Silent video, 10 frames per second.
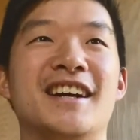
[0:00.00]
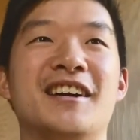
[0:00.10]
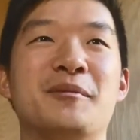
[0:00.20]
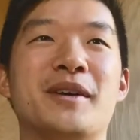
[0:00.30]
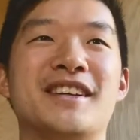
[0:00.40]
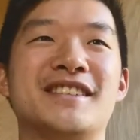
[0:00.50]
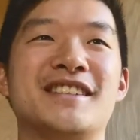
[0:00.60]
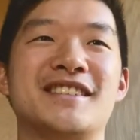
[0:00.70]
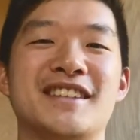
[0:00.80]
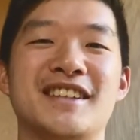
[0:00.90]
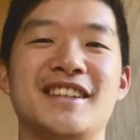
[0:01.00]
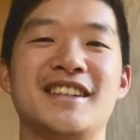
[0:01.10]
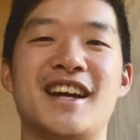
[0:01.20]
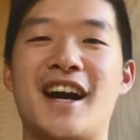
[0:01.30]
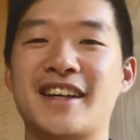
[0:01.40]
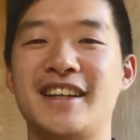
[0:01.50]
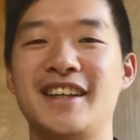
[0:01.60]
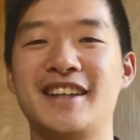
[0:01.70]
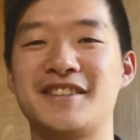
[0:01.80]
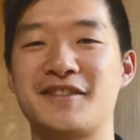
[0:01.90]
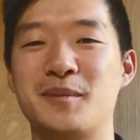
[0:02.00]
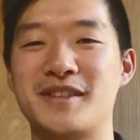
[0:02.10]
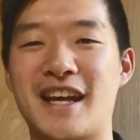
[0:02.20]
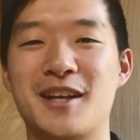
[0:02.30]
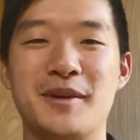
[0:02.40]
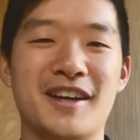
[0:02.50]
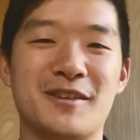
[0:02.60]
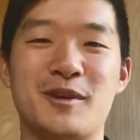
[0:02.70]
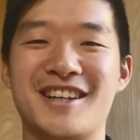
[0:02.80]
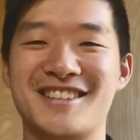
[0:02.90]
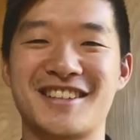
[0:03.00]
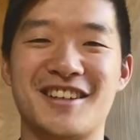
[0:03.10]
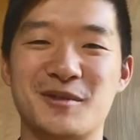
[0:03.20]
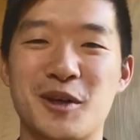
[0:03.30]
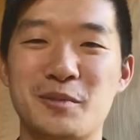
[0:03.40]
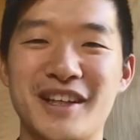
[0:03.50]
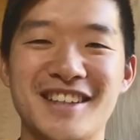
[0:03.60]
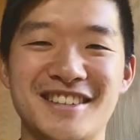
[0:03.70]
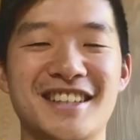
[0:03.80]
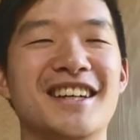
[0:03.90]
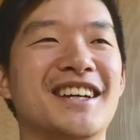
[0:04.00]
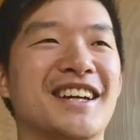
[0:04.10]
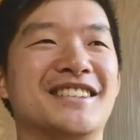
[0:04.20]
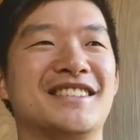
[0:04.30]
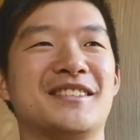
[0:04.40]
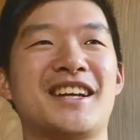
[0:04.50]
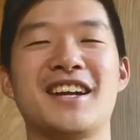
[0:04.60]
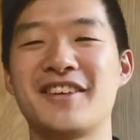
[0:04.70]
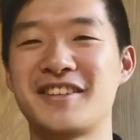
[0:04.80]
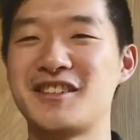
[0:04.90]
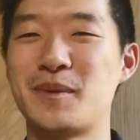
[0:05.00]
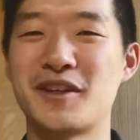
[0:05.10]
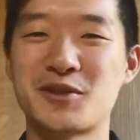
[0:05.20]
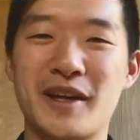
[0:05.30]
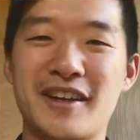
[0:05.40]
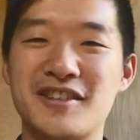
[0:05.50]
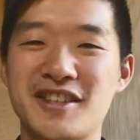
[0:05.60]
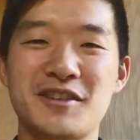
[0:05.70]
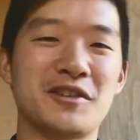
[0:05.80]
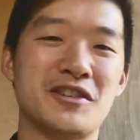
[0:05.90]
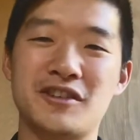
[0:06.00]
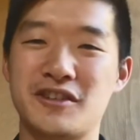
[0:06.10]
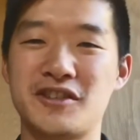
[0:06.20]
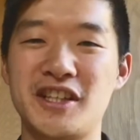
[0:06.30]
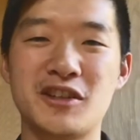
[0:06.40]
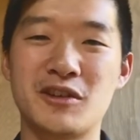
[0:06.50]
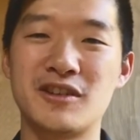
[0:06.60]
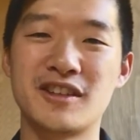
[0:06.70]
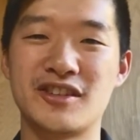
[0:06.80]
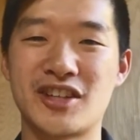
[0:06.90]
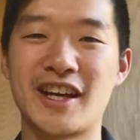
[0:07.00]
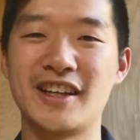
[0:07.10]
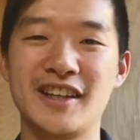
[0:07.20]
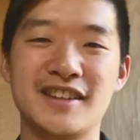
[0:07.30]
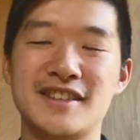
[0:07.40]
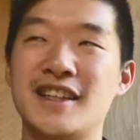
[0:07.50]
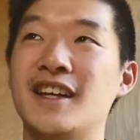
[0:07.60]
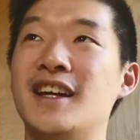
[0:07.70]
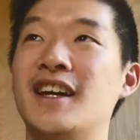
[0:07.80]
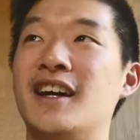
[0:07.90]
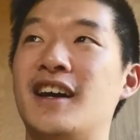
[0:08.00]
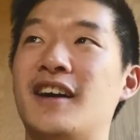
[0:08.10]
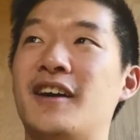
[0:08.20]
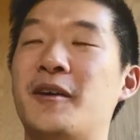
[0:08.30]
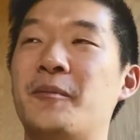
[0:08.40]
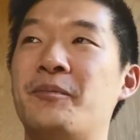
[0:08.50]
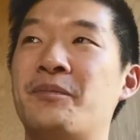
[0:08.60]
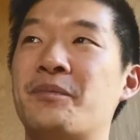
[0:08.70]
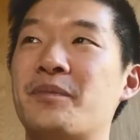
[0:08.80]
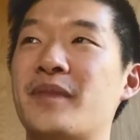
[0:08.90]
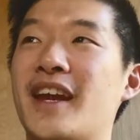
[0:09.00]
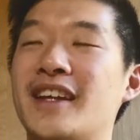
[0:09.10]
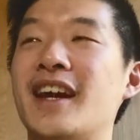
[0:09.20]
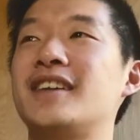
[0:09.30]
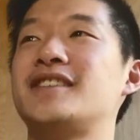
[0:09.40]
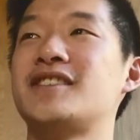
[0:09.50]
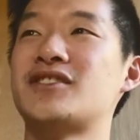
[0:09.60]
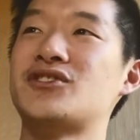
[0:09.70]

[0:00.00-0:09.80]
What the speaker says: but essentially HAKI is from this anime watch called One Piece. It's kind of like your spiritual energy or your qigong in Chinese. And yeah, it's just,